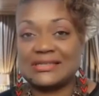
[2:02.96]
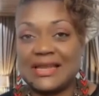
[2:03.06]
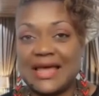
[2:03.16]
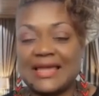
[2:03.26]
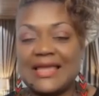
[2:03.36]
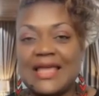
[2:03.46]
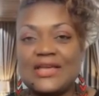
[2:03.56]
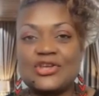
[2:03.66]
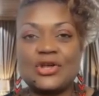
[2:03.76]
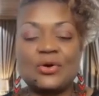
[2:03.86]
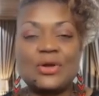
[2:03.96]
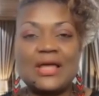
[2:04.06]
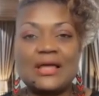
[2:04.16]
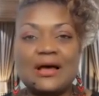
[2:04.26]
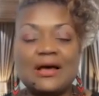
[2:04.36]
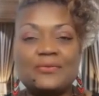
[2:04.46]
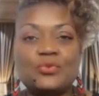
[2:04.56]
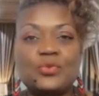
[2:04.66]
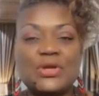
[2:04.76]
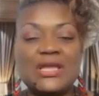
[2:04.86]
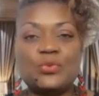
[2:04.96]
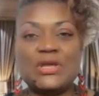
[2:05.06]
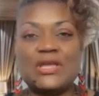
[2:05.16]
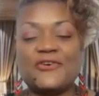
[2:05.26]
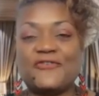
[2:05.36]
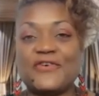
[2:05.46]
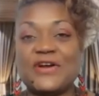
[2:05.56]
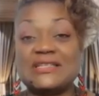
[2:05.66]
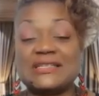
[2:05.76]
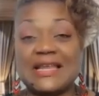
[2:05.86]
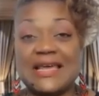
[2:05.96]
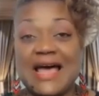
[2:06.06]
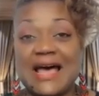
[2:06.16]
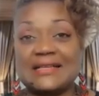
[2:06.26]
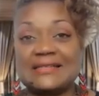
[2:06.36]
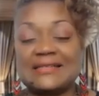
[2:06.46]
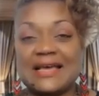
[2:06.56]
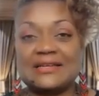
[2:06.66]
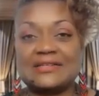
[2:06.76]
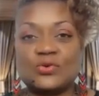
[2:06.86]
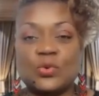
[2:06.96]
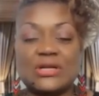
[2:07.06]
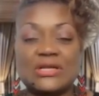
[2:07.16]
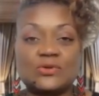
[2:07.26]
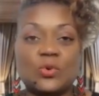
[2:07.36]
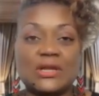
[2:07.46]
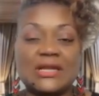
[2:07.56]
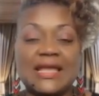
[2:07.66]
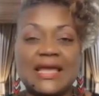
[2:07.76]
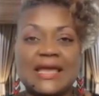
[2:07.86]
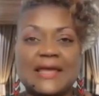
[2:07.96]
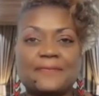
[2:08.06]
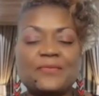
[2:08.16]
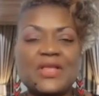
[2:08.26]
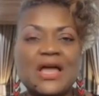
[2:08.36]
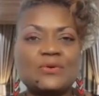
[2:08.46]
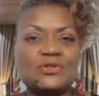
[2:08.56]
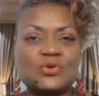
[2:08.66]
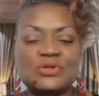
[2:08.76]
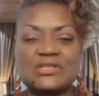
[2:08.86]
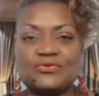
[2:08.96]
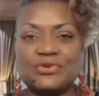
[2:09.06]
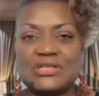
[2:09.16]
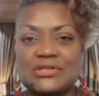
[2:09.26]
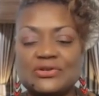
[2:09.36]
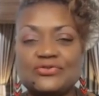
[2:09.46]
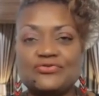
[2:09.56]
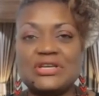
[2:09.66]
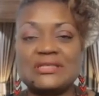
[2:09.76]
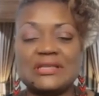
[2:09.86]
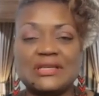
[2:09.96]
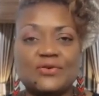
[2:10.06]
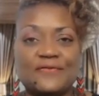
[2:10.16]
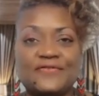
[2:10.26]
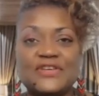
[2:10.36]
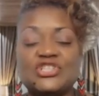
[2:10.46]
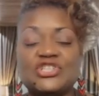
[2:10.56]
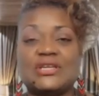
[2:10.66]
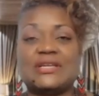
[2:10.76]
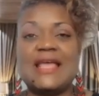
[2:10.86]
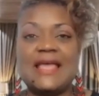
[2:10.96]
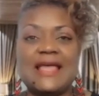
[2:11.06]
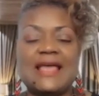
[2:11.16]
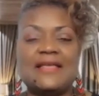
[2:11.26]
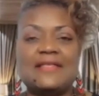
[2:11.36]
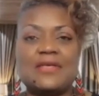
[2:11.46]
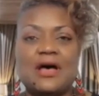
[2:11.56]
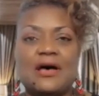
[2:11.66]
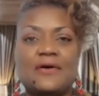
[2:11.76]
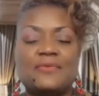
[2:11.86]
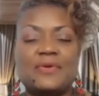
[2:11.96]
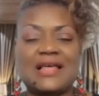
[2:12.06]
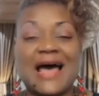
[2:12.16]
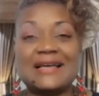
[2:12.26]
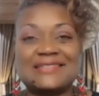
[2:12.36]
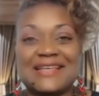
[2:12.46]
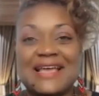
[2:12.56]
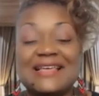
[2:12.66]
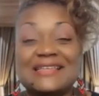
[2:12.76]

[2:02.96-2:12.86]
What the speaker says: like. We hear phrases like hindsight is 2020, and I was doing some research recently on vision, and eyesight